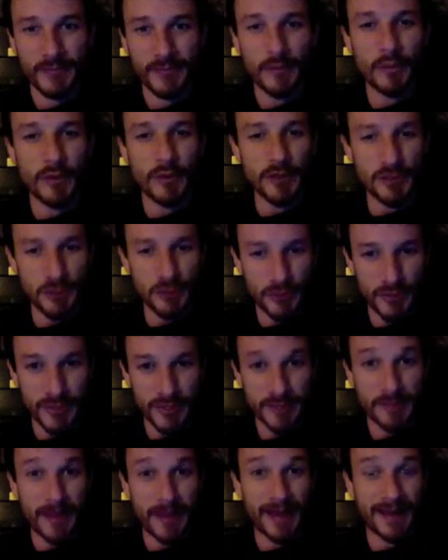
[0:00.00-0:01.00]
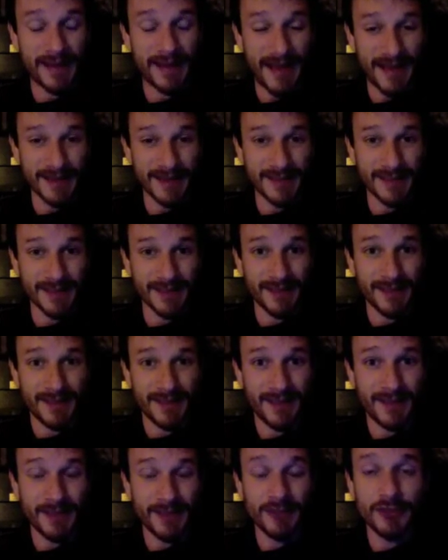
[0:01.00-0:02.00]
We do this by connecting
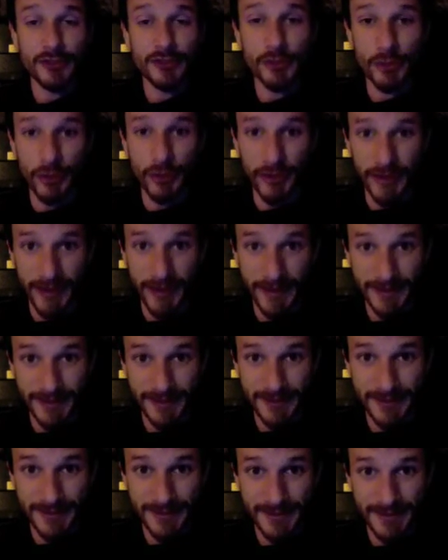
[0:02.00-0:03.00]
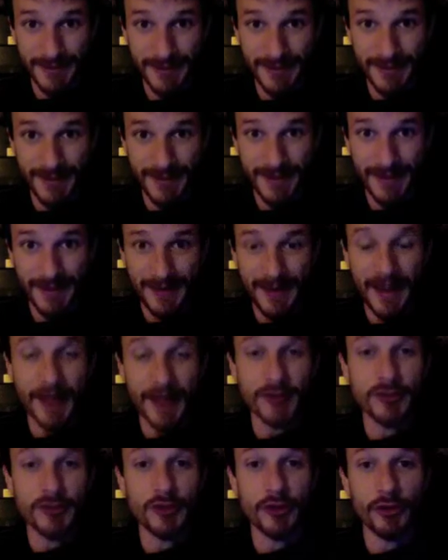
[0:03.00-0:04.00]
to your yes
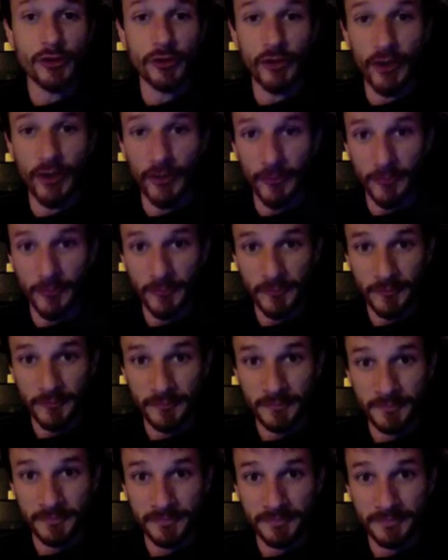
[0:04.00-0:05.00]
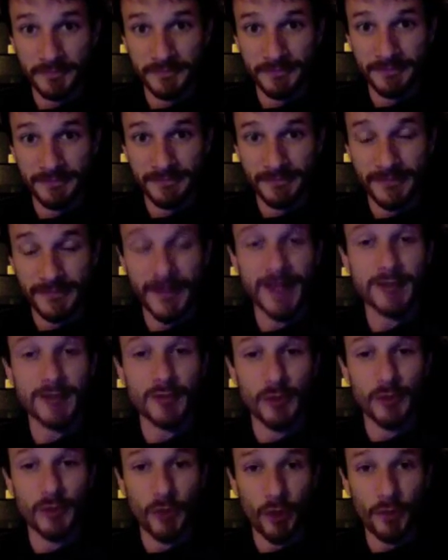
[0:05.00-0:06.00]
and to your no. That's
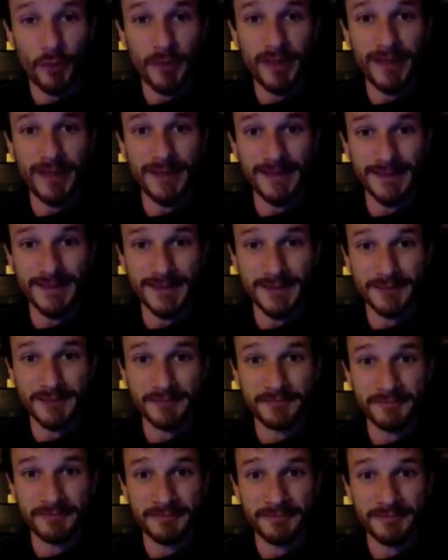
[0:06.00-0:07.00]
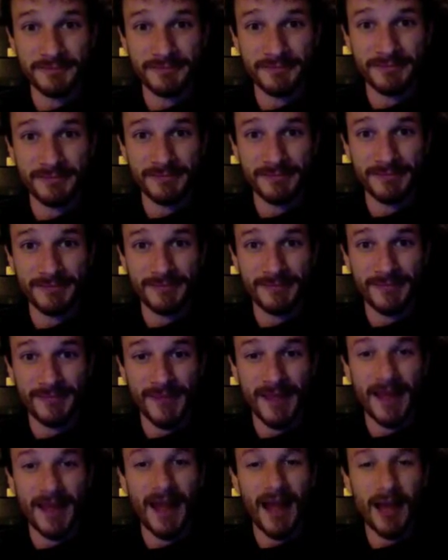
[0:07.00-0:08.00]
where it all begins.
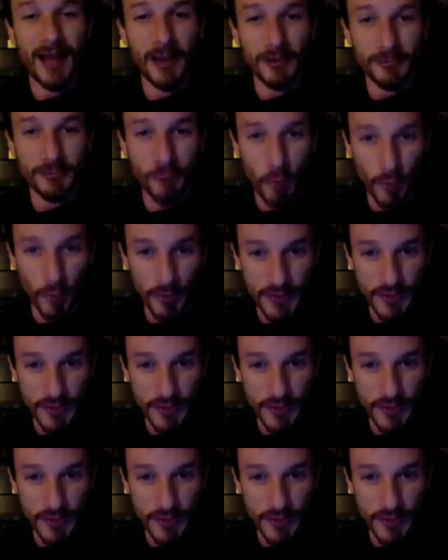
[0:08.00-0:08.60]
I look forward to